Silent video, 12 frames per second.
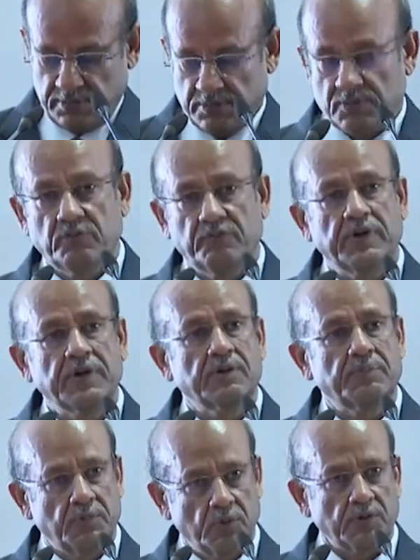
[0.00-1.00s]
to work
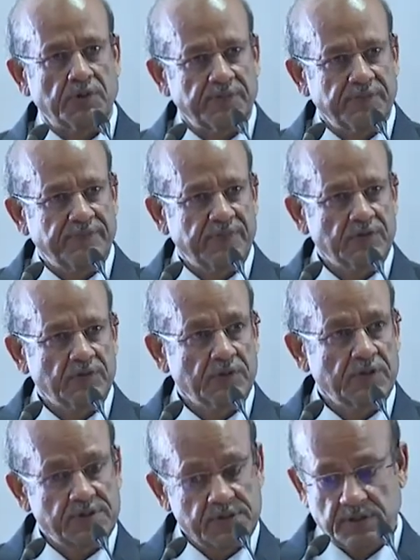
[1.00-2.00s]
more. So
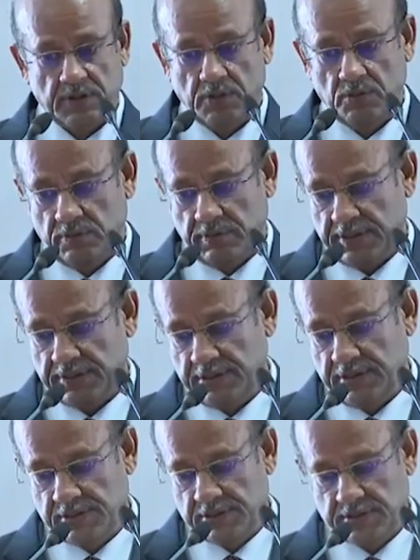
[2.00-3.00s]
this is how, at the
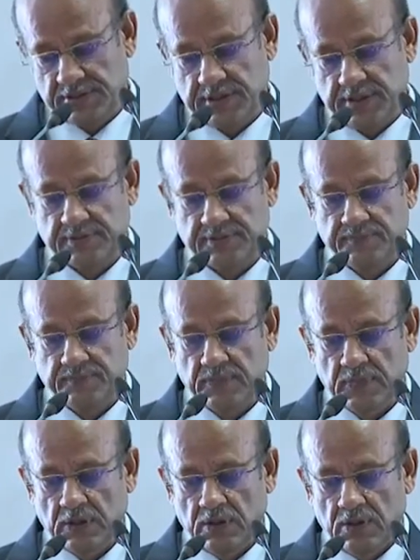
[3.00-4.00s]
initial stage,
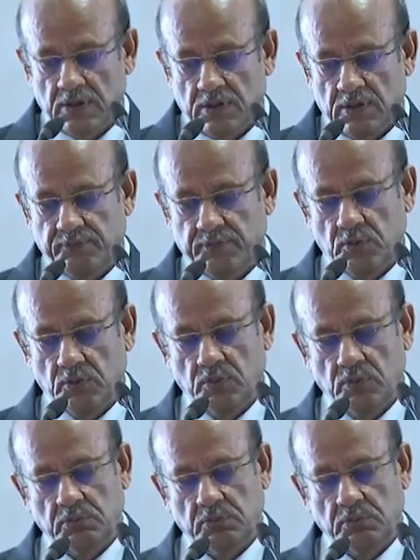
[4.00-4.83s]
if you